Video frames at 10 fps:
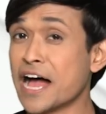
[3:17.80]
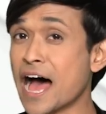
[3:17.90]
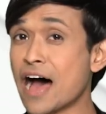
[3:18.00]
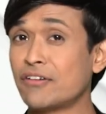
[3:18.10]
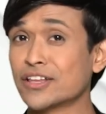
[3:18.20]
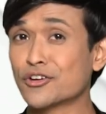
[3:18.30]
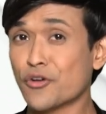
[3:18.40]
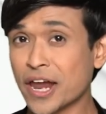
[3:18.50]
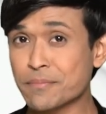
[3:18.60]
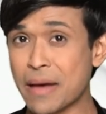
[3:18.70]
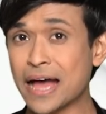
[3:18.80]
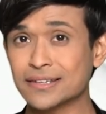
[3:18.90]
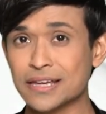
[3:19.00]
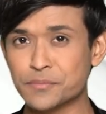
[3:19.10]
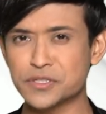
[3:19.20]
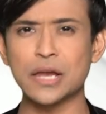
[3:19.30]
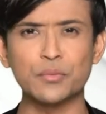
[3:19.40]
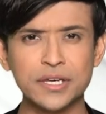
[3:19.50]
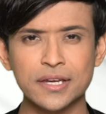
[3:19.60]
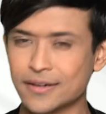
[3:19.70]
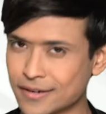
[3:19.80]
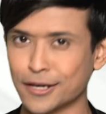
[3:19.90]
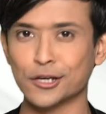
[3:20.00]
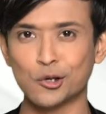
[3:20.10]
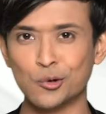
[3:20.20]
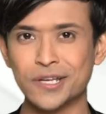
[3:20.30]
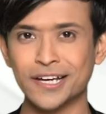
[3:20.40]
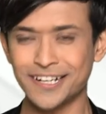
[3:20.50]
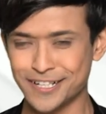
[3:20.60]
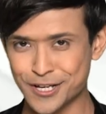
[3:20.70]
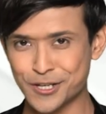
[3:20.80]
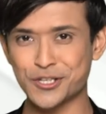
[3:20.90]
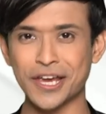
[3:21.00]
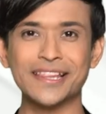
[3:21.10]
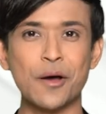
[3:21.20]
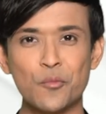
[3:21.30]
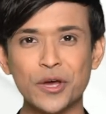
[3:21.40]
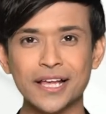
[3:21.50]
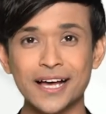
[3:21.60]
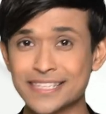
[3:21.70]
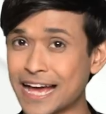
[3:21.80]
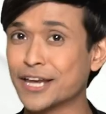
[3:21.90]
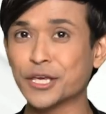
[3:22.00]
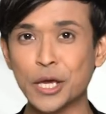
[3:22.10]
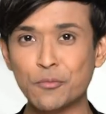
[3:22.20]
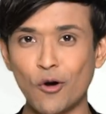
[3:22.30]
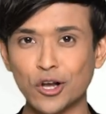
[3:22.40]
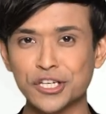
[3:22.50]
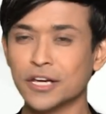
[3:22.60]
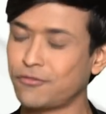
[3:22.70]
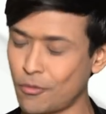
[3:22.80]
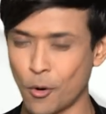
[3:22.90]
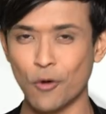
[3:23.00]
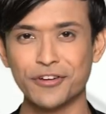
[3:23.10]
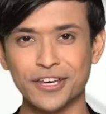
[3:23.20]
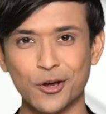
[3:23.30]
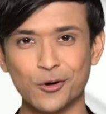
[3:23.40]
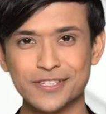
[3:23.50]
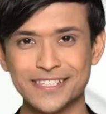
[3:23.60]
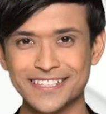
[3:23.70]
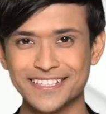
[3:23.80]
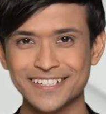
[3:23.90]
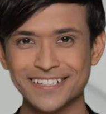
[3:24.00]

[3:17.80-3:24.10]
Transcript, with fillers: Have other great Mac tips that we didn't include here? Share them with us and keep watching for more videos.